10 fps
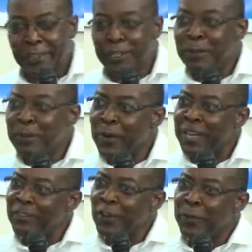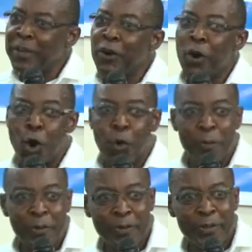these people are developing
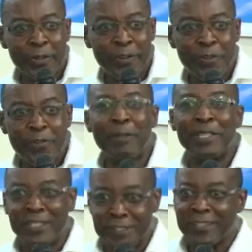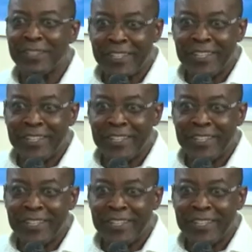home pharmacies.